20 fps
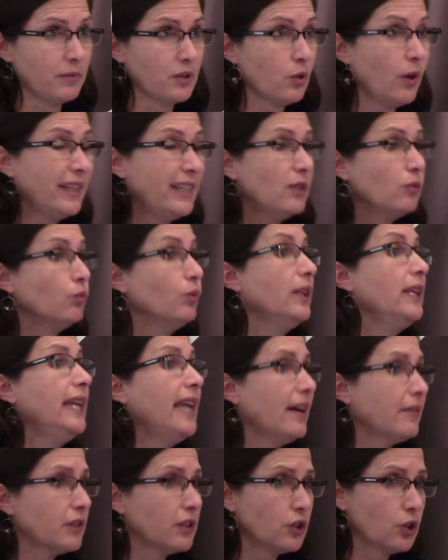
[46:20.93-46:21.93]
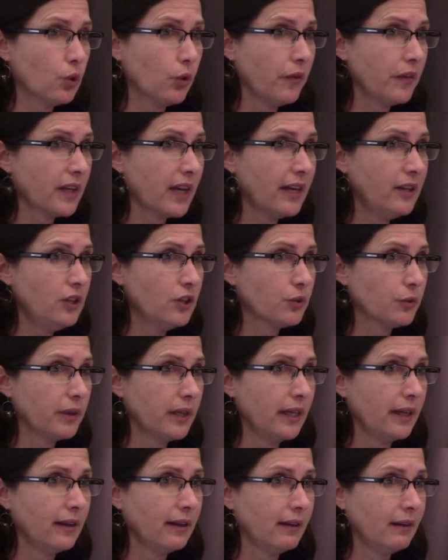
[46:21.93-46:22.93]
So I didn't really have control of the
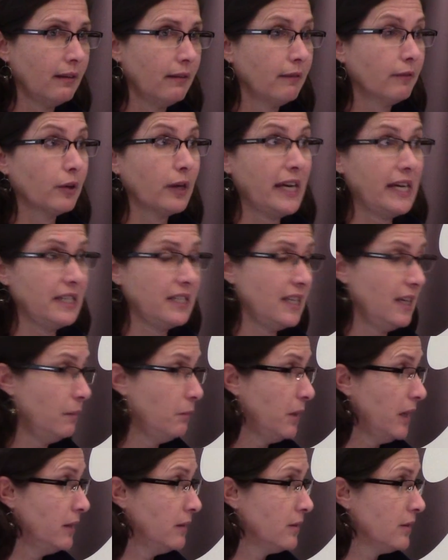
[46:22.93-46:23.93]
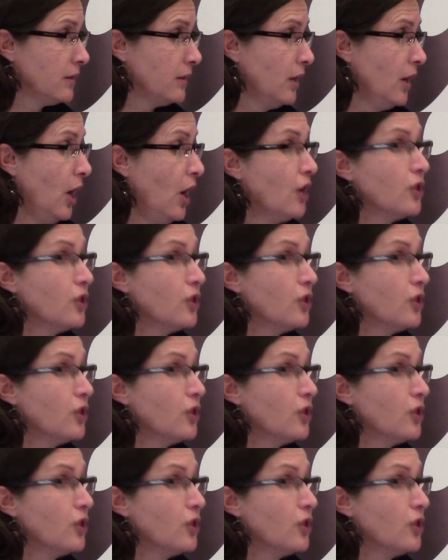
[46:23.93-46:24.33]
country for 18 months.